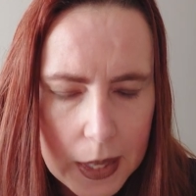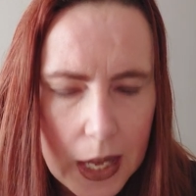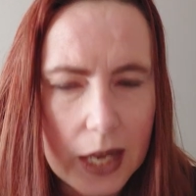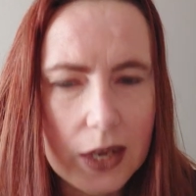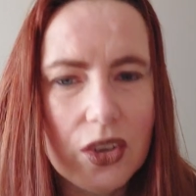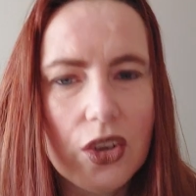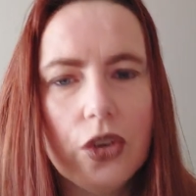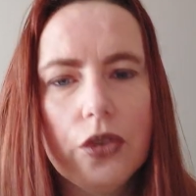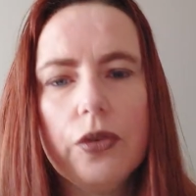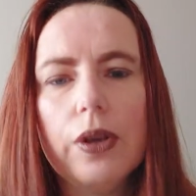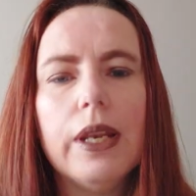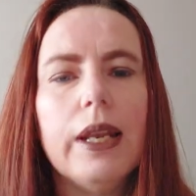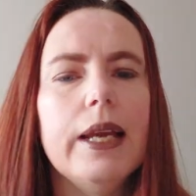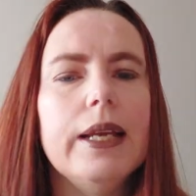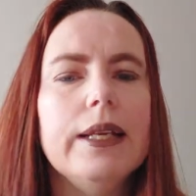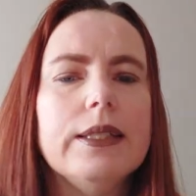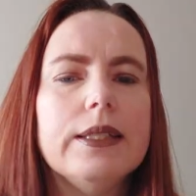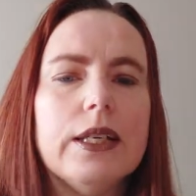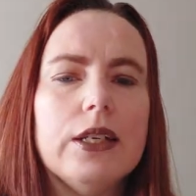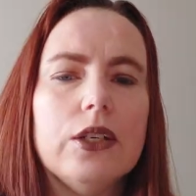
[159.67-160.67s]
It could
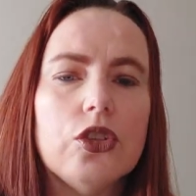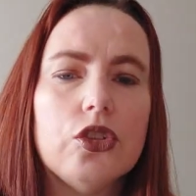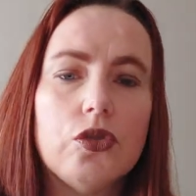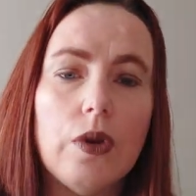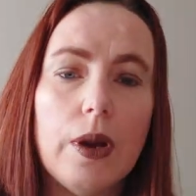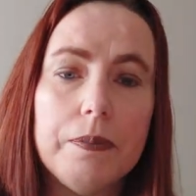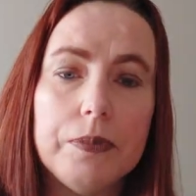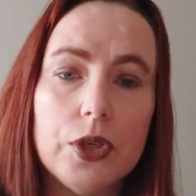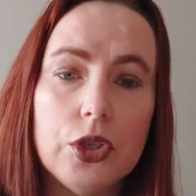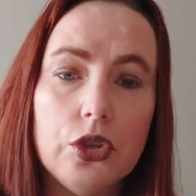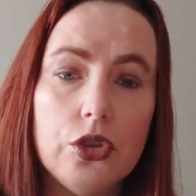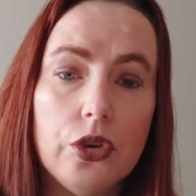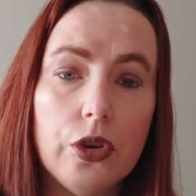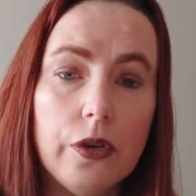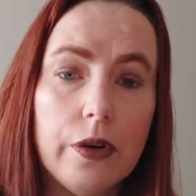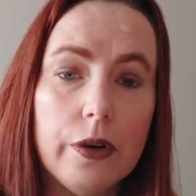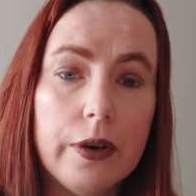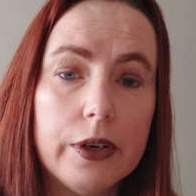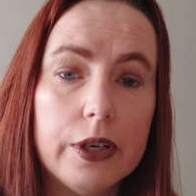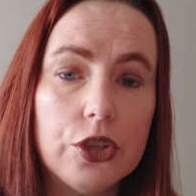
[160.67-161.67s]
relate to a
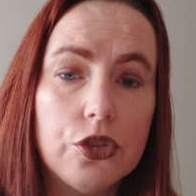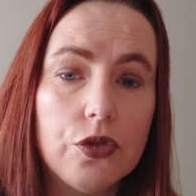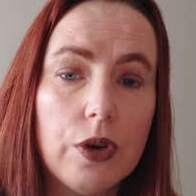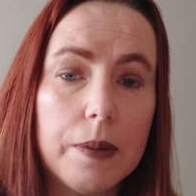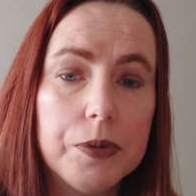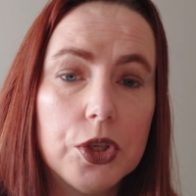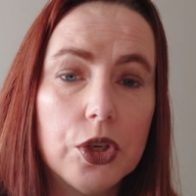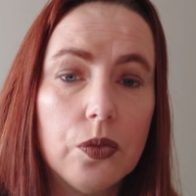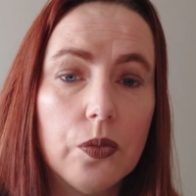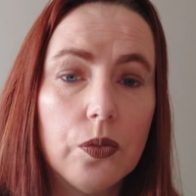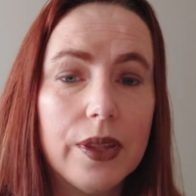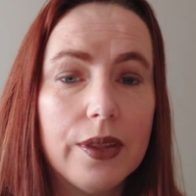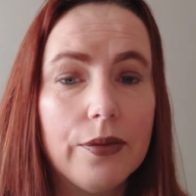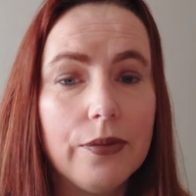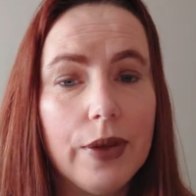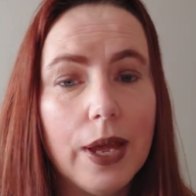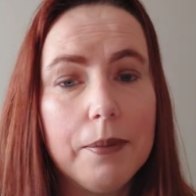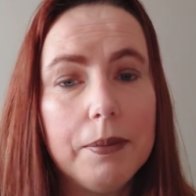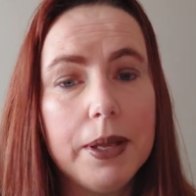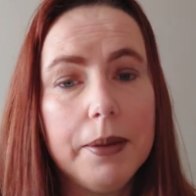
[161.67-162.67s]
disruption with a
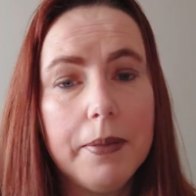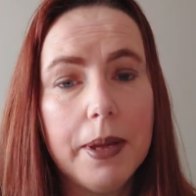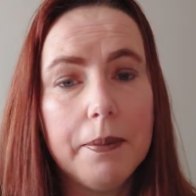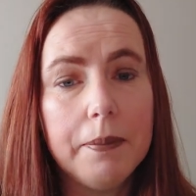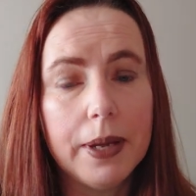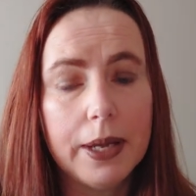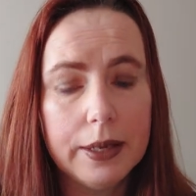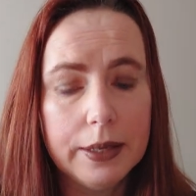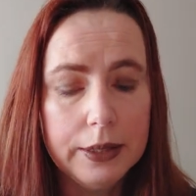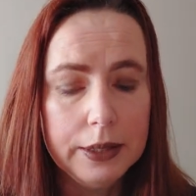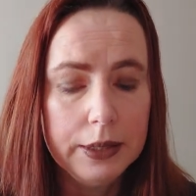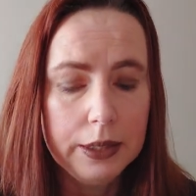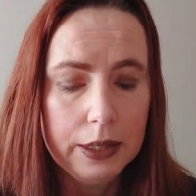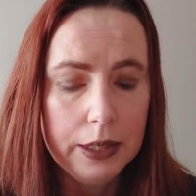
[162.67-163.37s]
family member